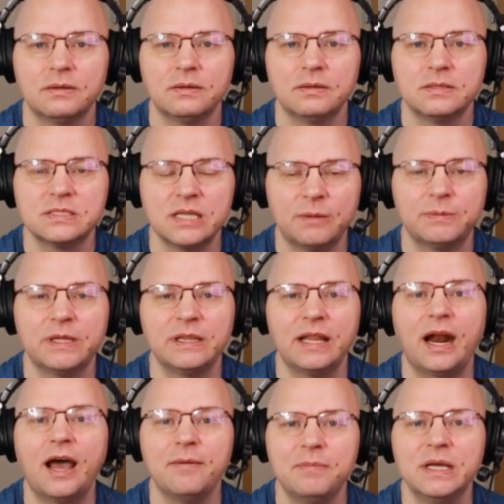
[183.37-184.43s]
Something that
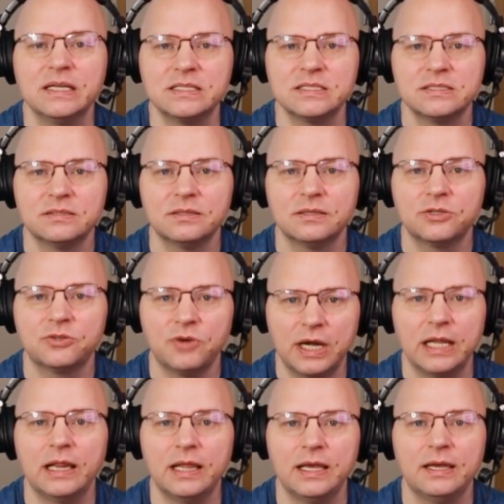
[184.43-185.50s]
I miss
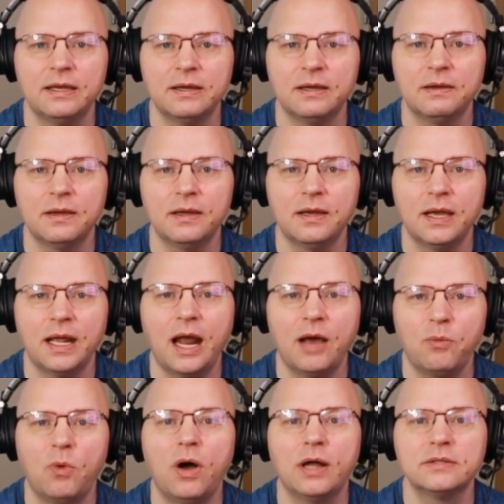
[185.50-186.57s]
greatly. And I
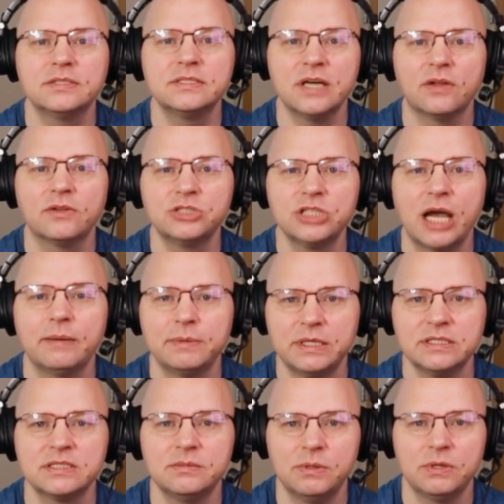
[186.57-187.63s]
want to tell the
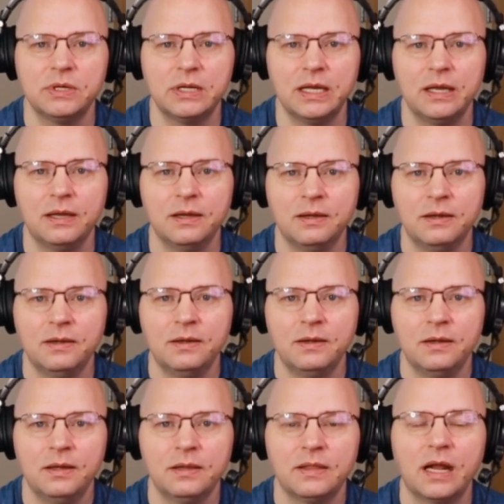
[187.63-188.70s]
Japanese community
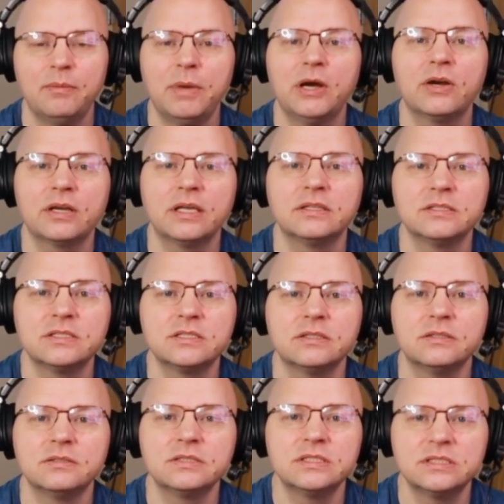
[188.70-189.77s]
that Americans
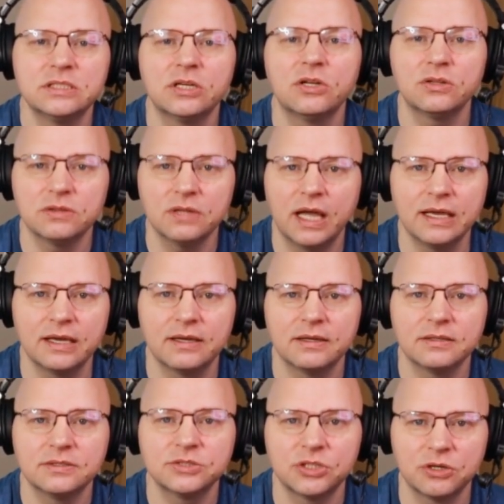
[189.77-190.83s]
still like
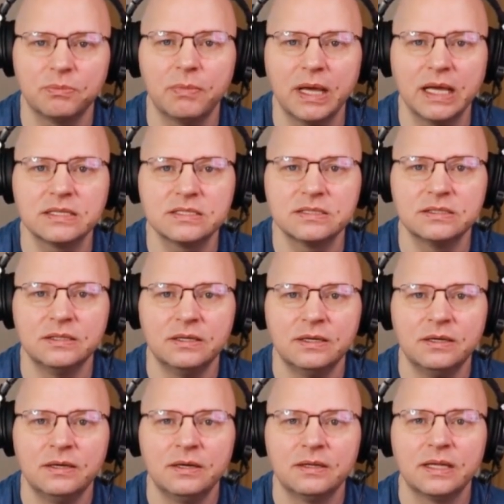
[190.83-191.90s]
turn based.
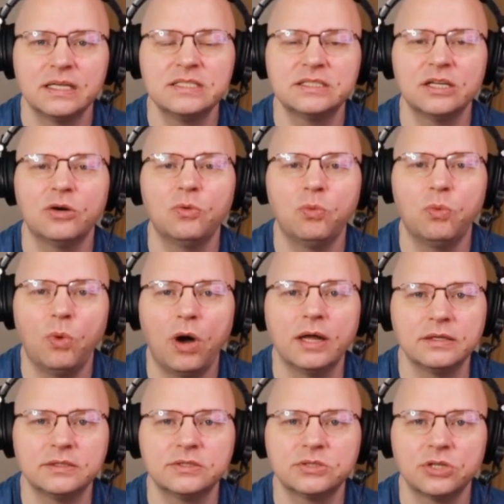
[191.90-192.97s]
They still
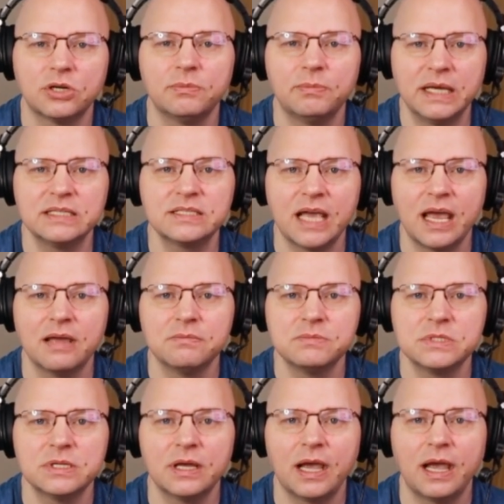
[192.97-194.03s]
want turn based
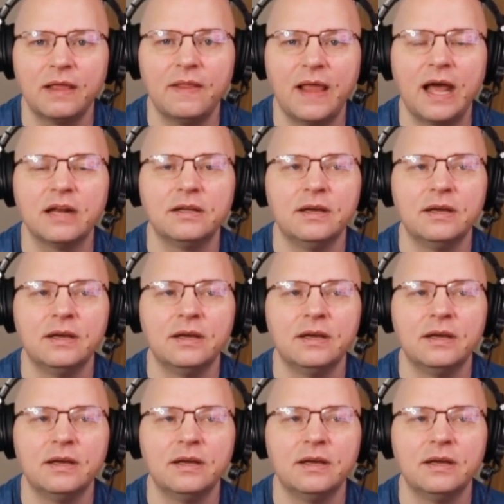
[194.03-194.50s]
games, and that